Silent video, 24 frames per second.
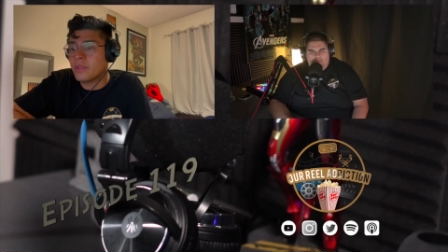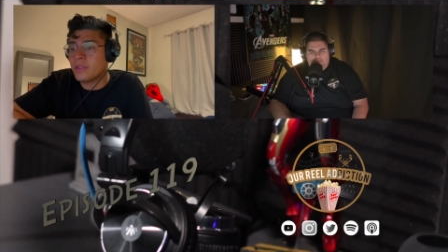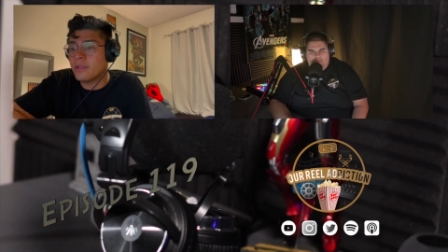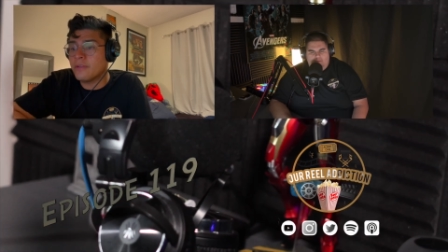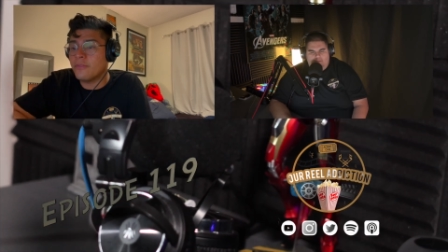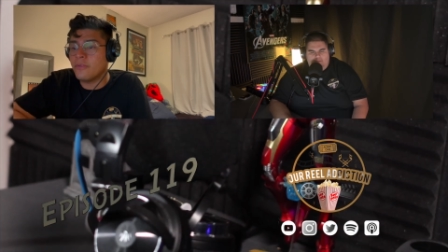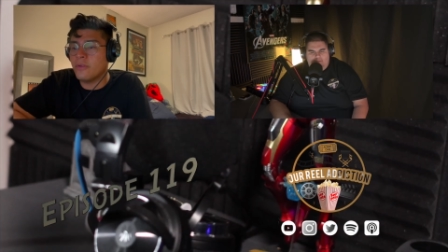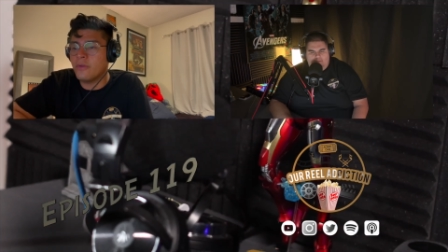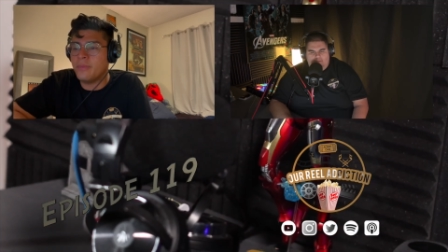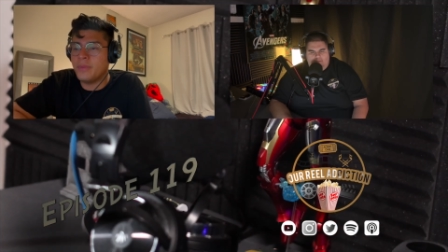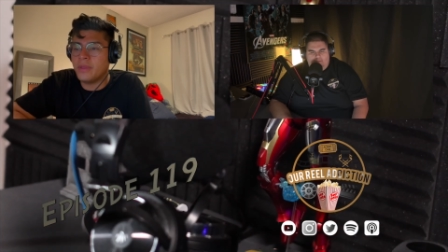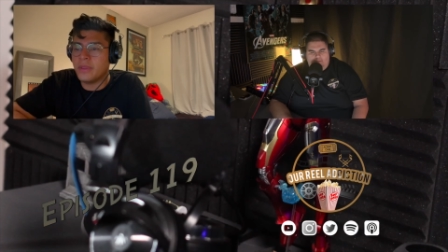
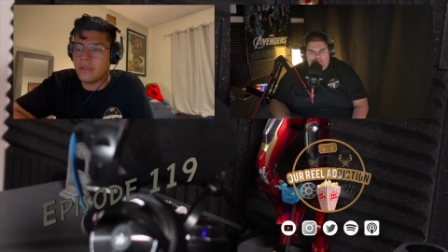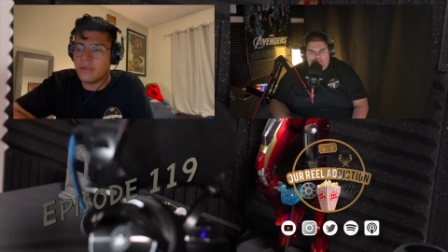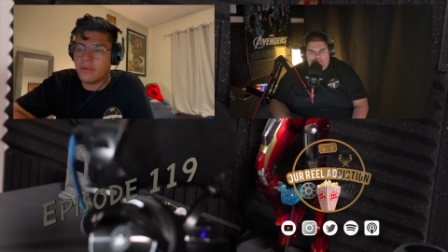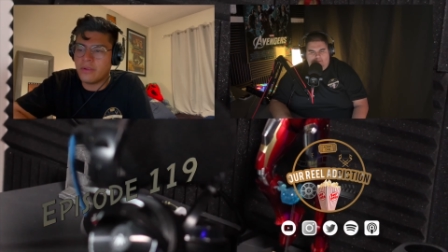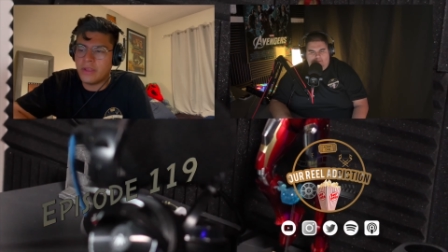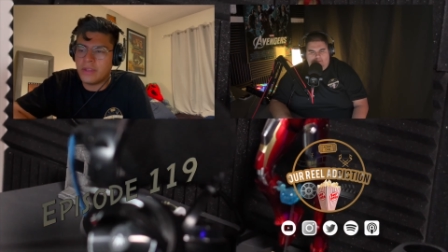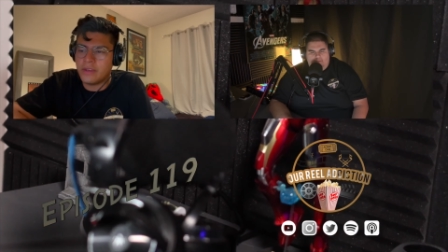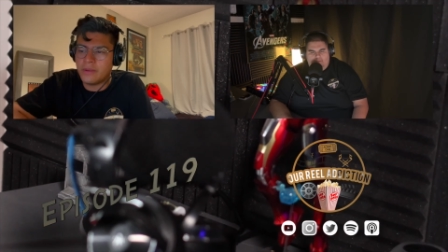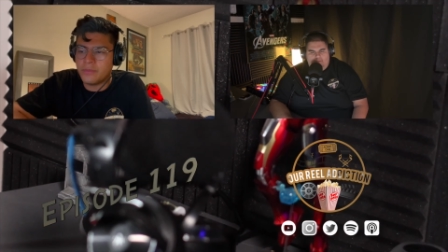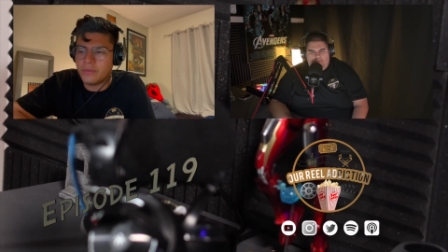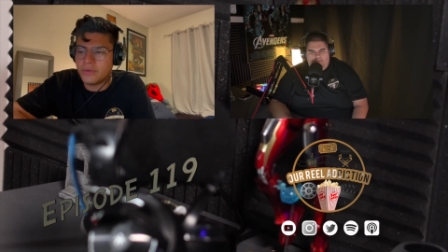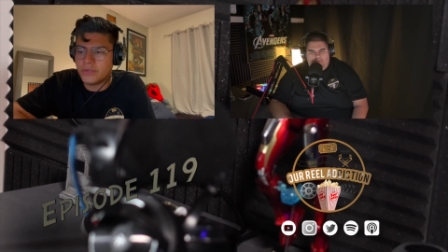filmmaker
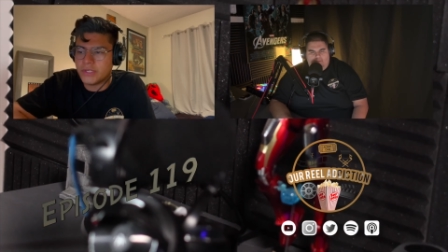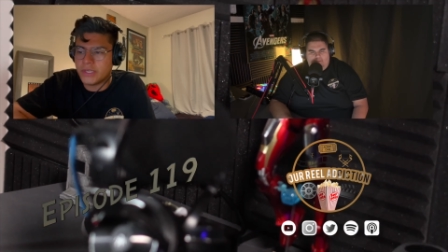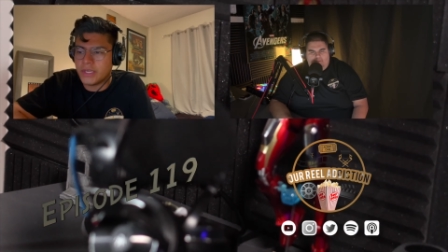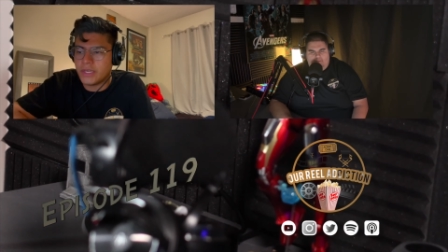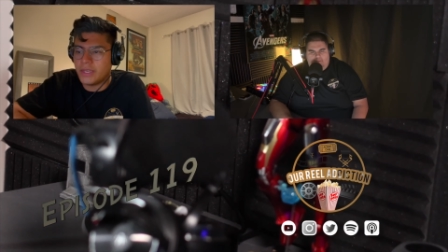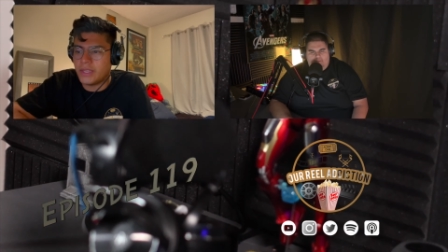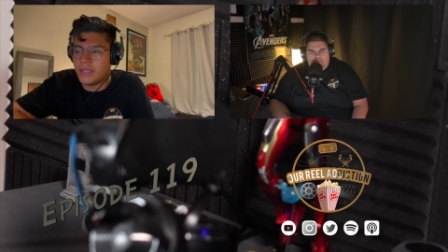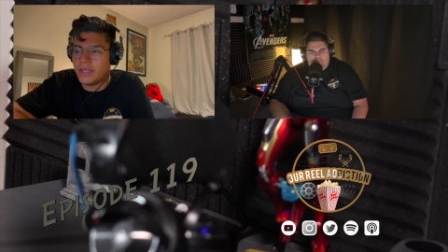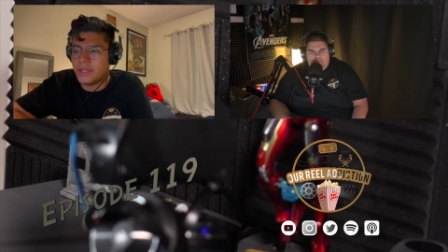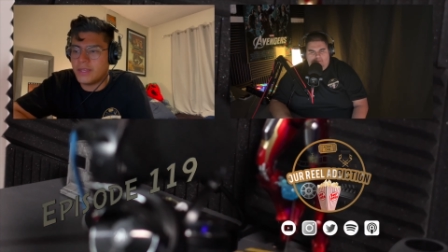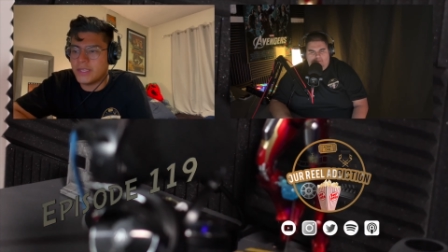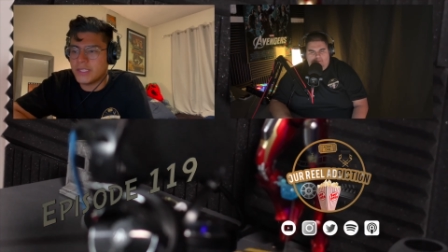Andy
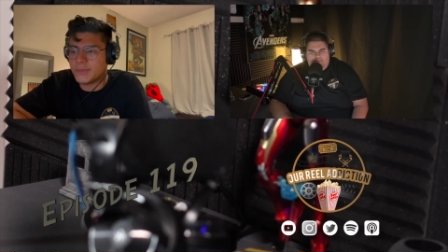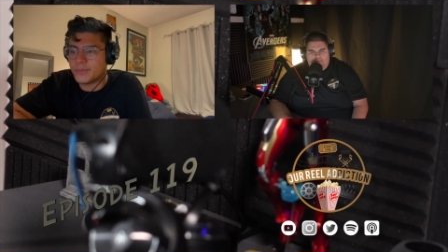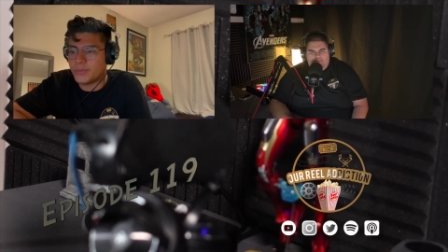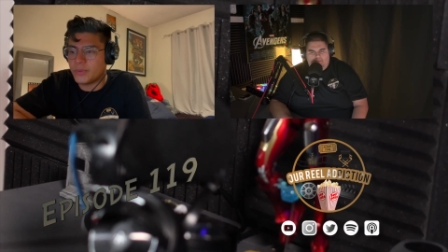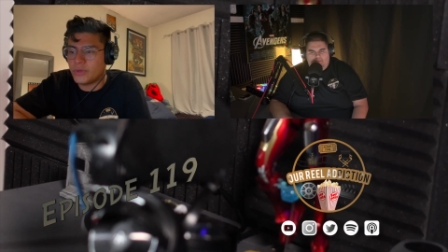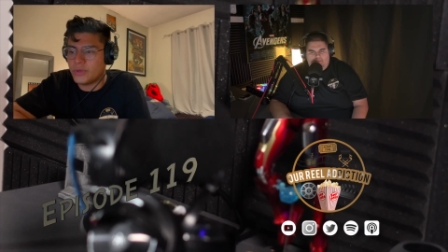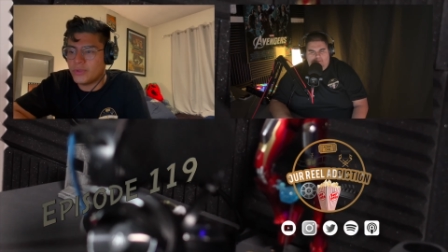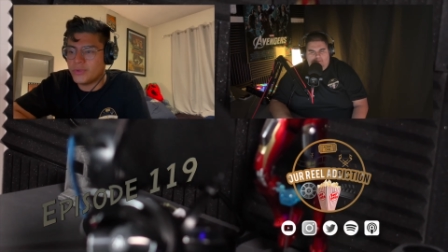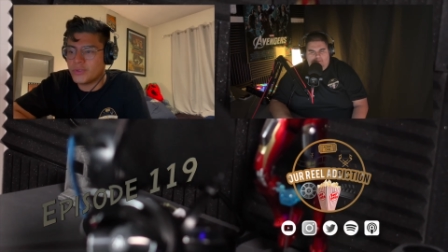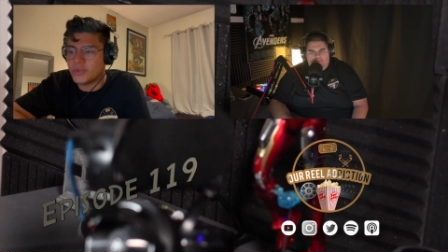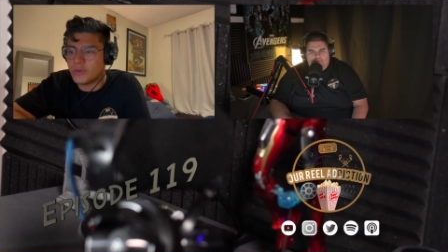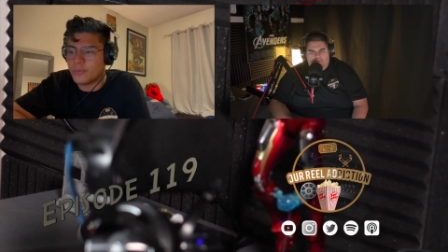Machete and his
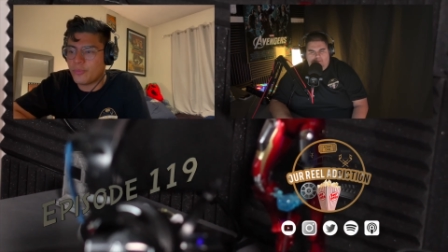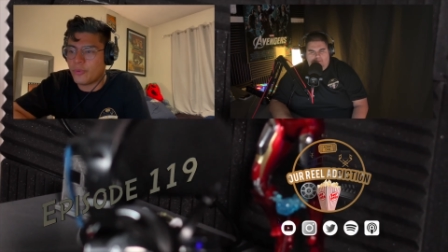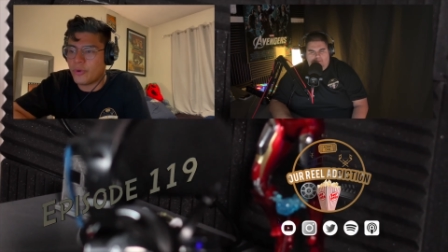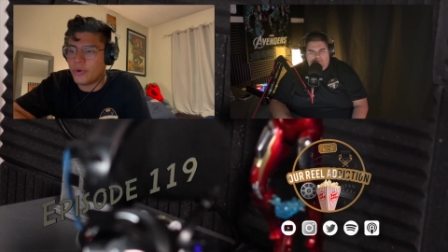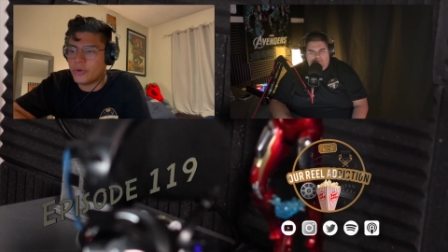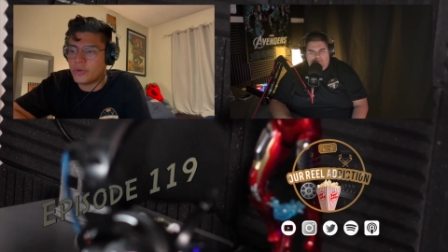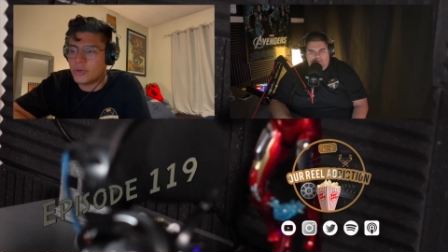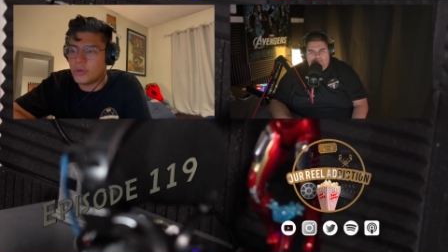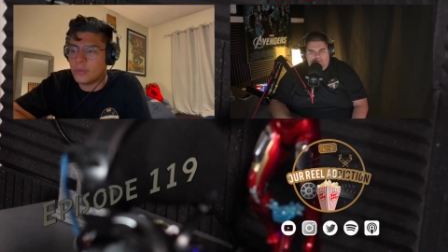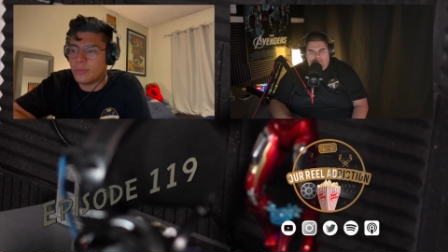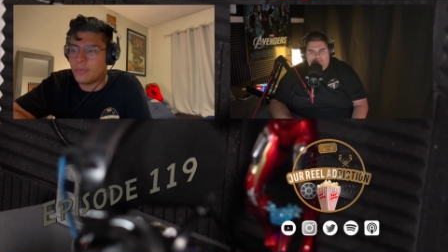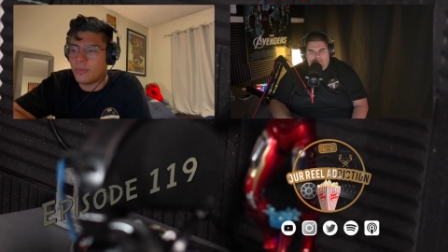producer
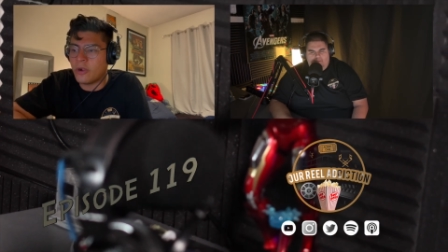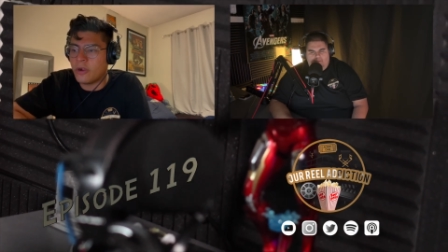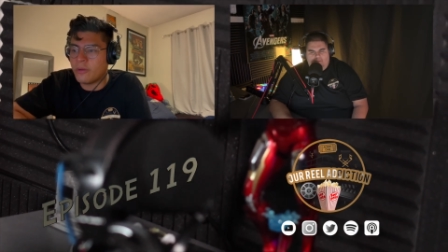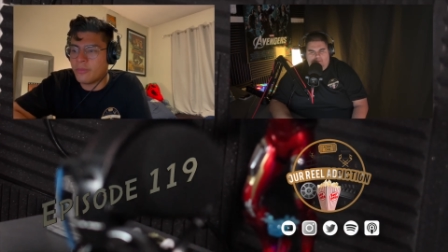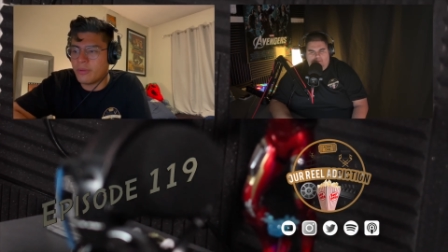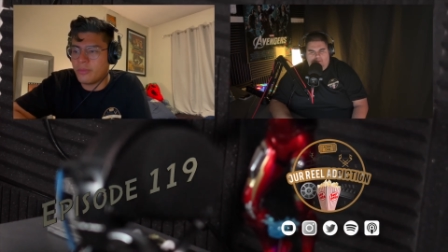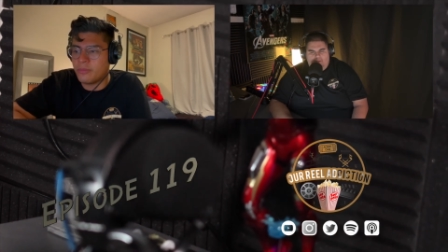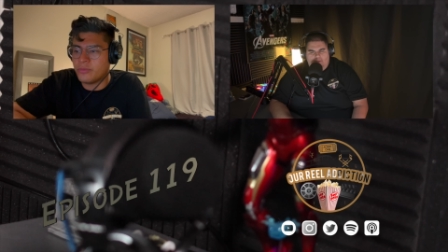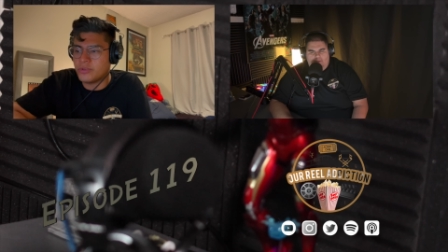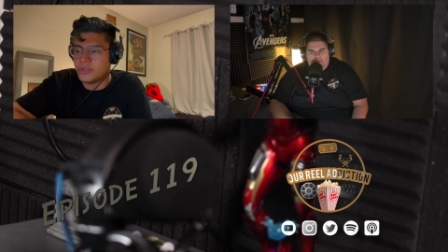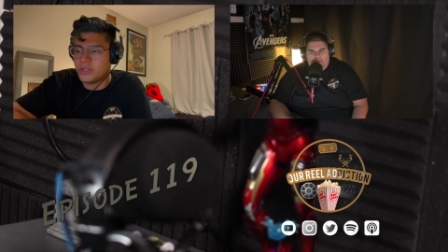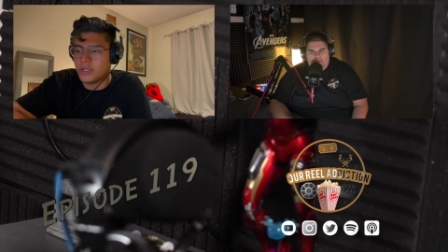partner
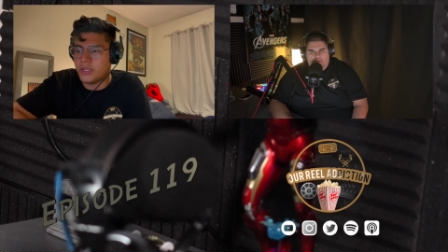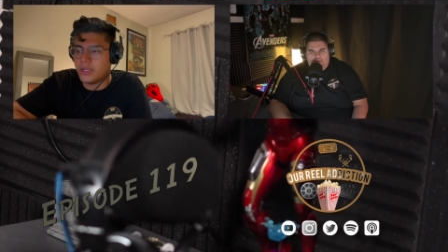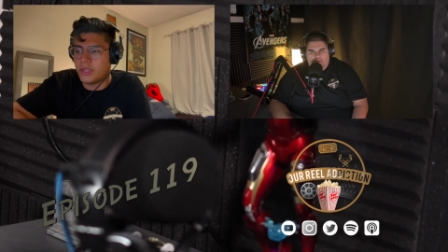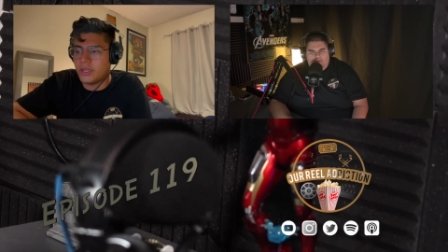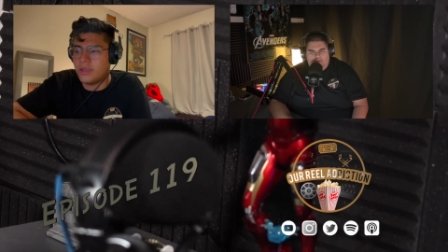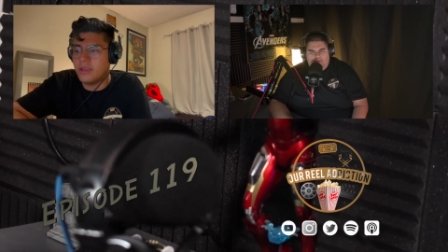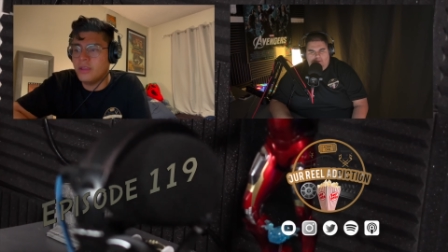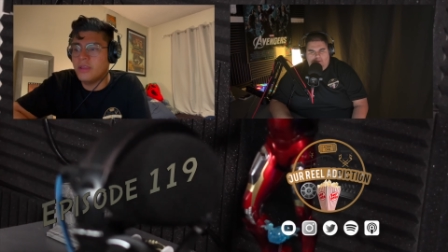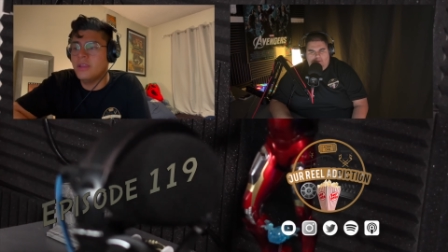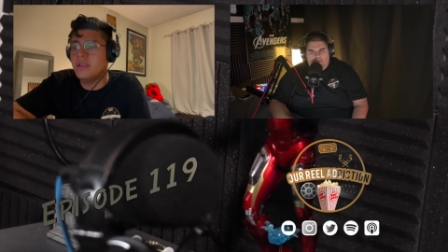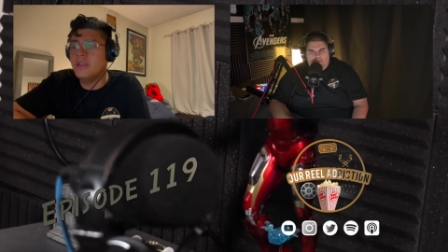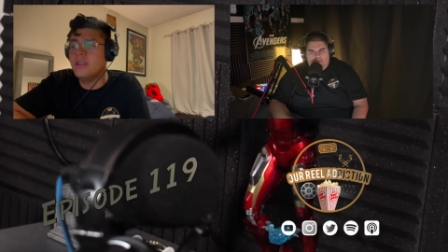Barbara Machete